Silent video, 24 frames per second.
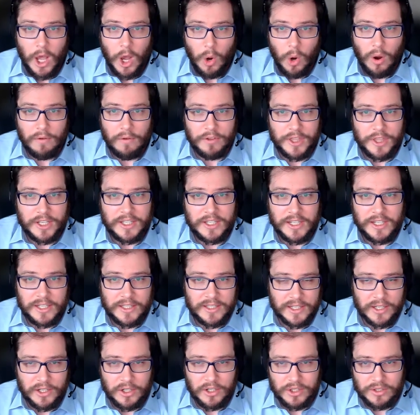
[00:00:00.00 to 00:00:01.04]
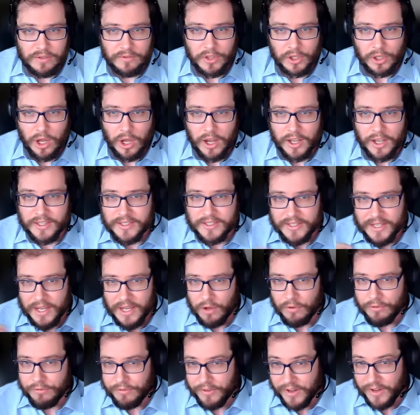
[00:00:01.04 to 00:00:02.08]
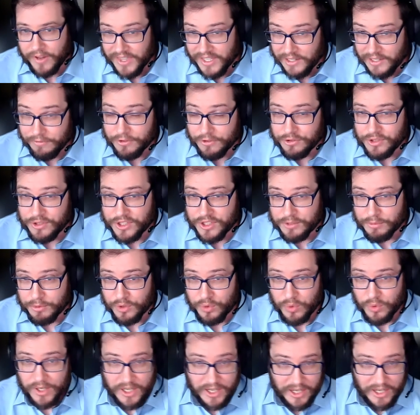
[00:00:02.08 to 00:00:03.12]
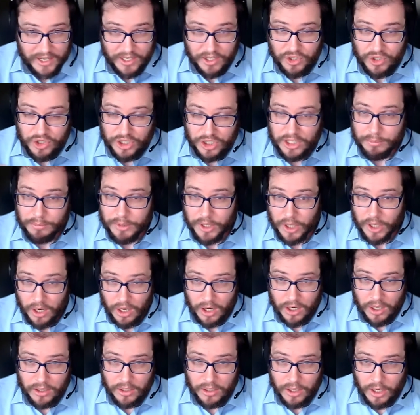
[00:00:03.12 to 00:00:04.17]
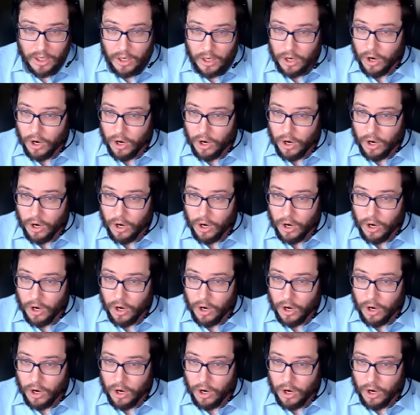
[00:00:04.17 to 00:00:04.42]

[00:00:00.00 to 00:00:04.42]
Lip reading: However, the details of the law itself and the differences between it and GDPR